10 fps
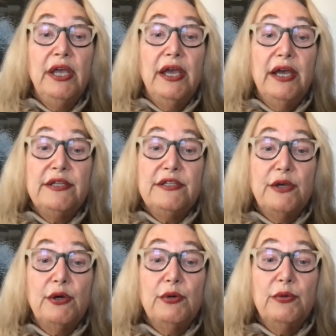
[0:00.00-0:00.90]
And
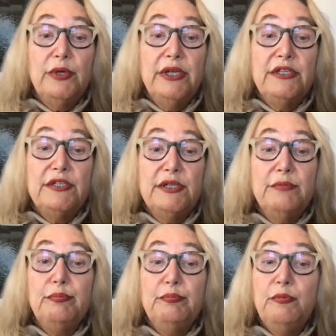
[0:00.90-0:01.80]
so it's
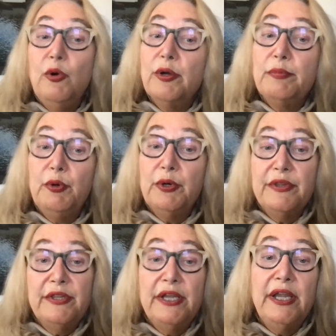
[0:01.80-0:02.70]
more important
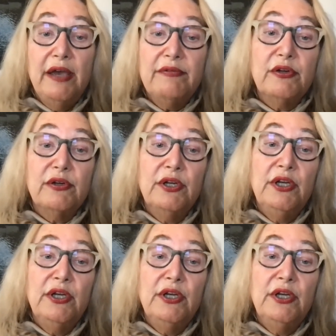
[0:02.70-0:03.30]
than ever